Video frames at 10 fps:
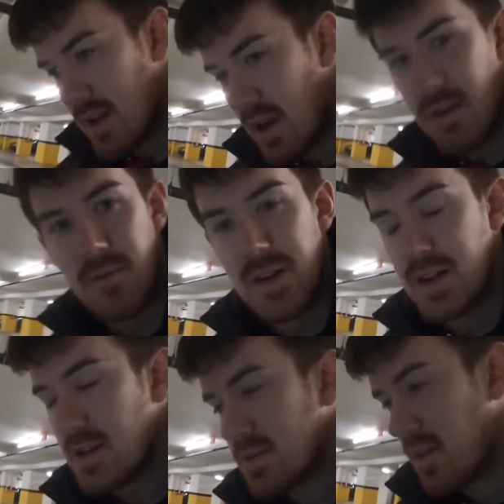out really
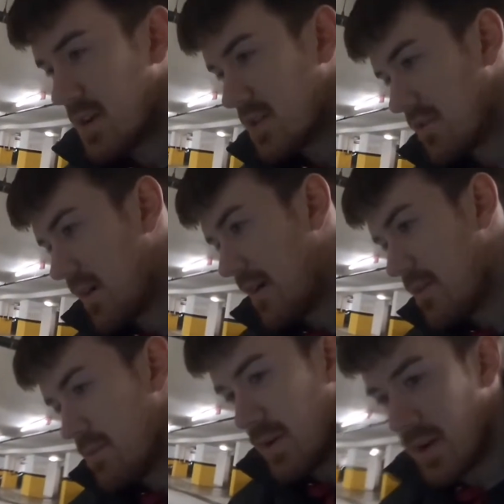deep scratches forever,
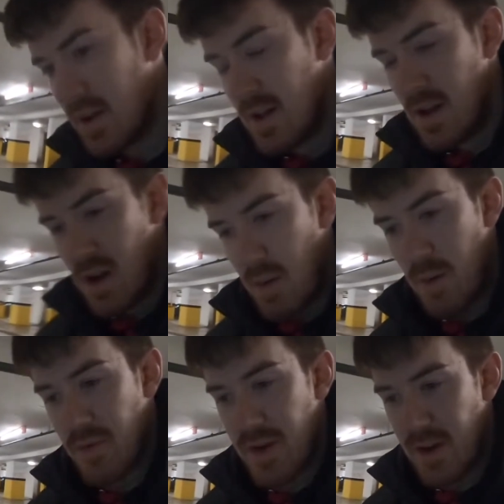but I went
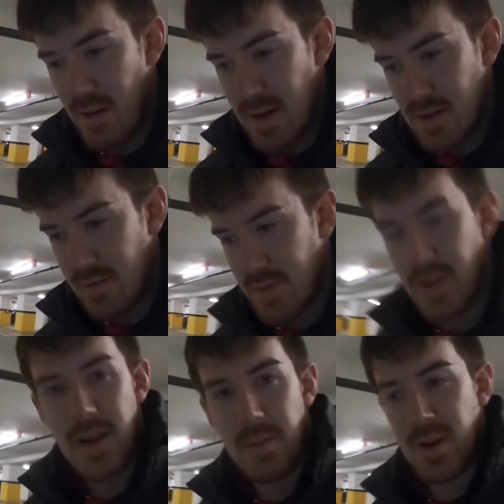pretty aggressive, and
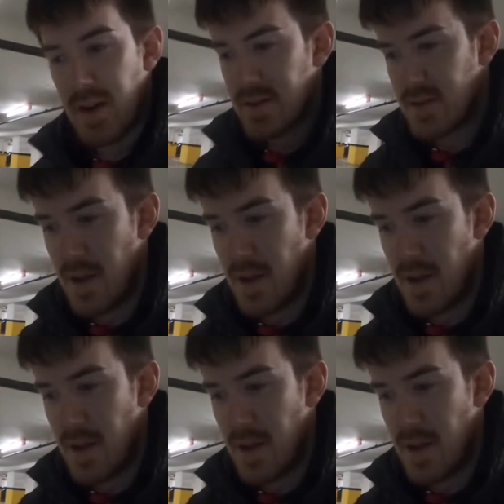like, because